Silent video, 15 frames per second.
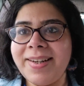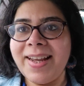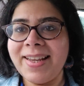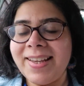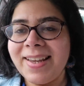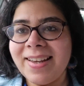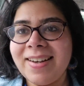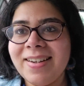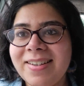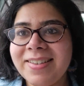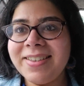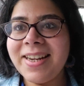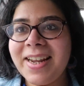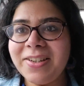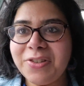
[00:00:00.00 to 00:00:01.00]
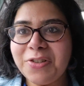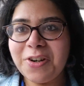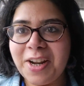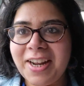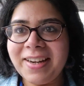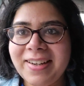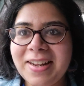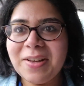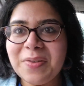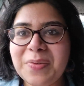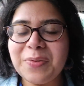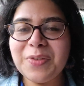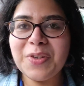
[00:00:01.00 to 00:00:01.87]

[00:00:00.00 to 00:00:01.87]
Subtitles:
taking a day train if